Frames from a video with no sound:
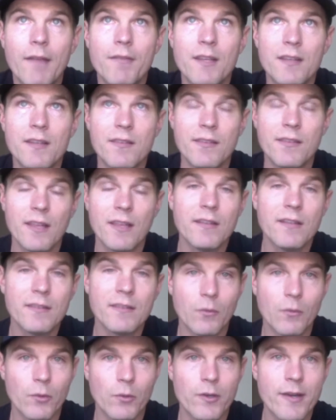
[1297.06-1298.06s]
things
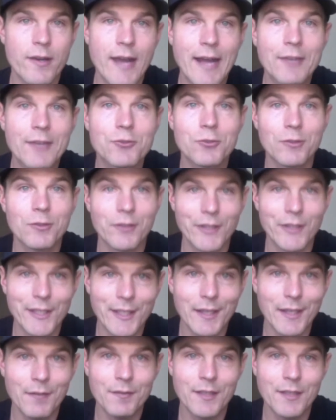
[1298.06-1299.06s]
that we're naturally
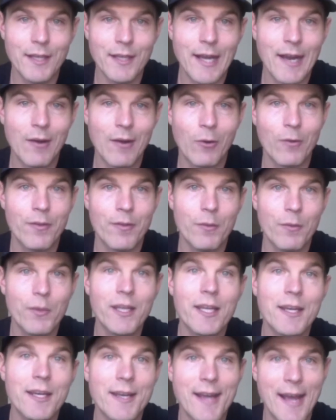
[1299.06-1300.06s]
gifted at, or that we
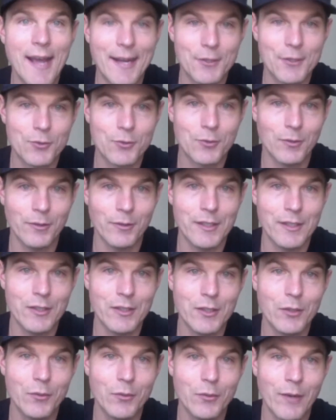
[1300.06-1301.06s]
can naturally
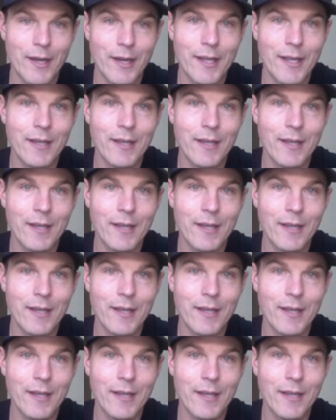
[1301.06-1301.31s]
do, right?